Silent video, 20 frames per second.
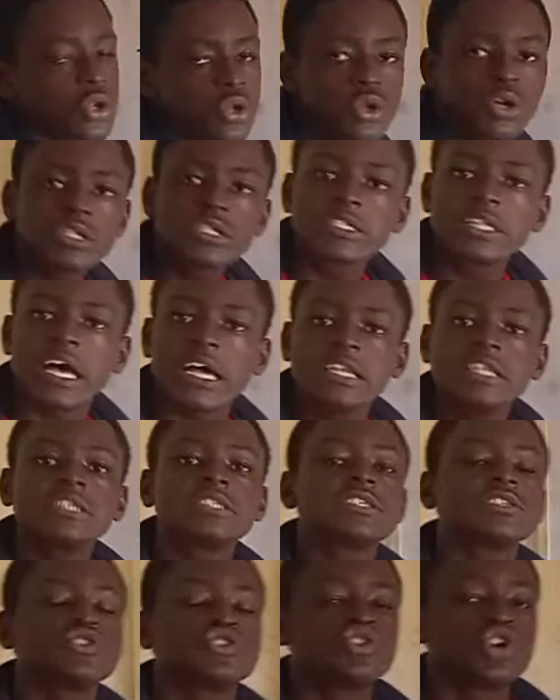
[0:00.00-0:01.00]
Note that
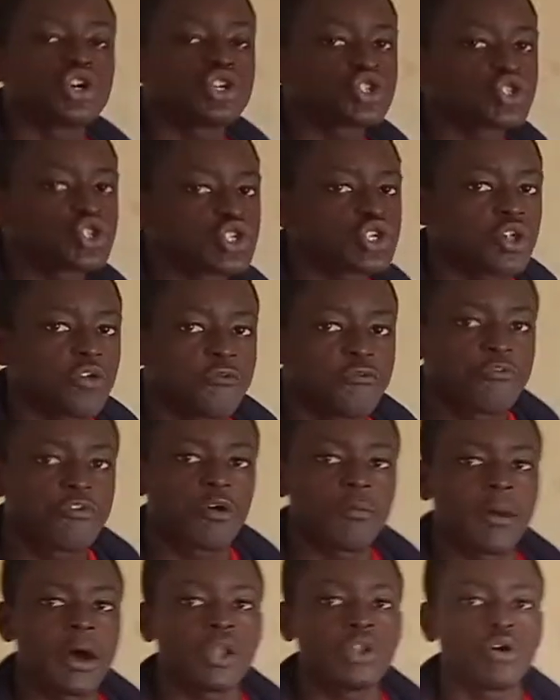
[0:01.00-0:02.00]
this is just
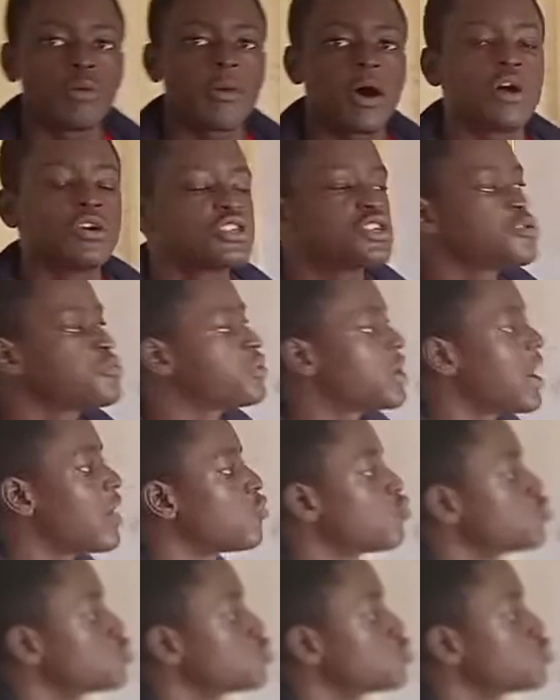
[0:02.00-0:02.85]
from our normal algebra.